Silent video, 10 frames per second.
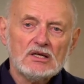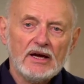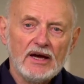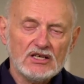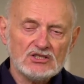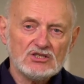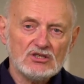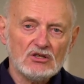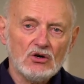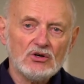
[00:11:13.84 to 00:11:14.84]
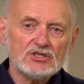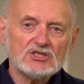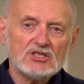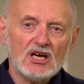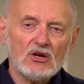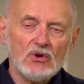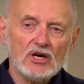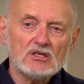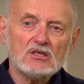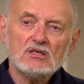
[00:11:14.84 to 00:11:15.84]
as the lowest stack
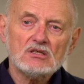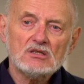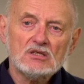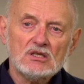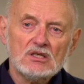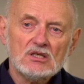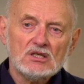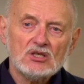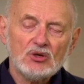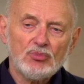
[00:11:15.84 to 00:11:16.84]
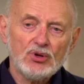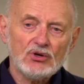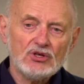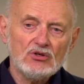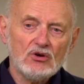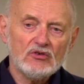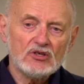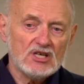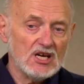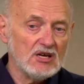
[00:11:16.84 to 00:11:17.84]
ranked employee over
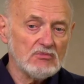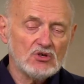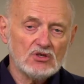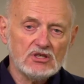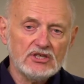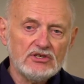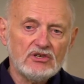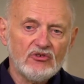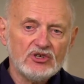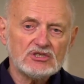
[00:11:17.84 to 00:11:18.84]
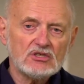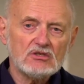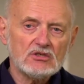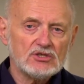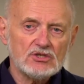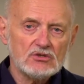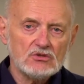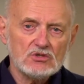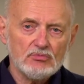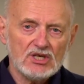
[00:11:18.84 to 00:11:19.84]
time, could lead to physical
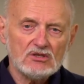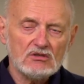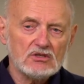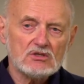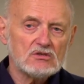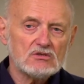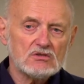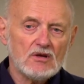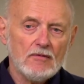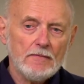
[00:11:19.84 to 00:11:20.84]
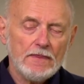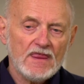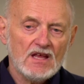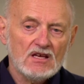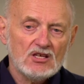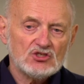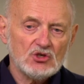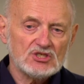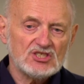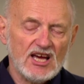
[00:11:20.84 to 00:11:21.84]
issues, mental issues. So
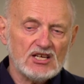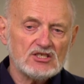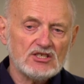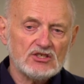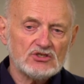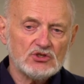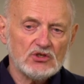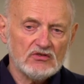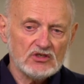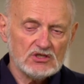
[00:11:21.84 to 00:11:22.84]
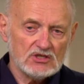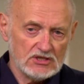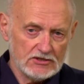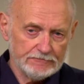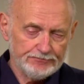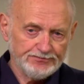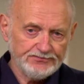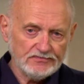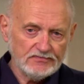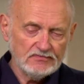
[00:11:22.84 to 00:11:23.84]
it's actually a service
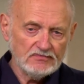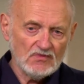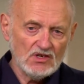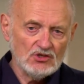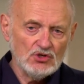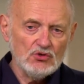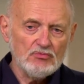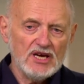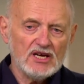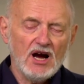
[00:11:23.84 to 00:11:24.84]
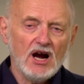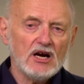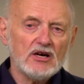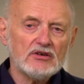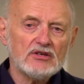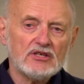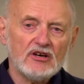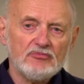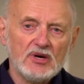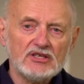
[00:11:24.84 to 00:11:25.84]
to make hard,
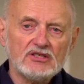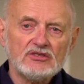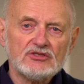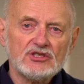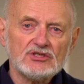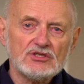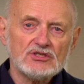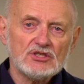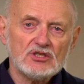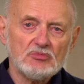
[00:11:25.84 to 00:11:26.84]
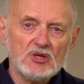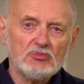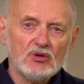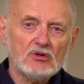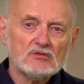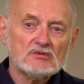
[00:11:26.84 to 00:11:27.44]
tough-minded decisions on people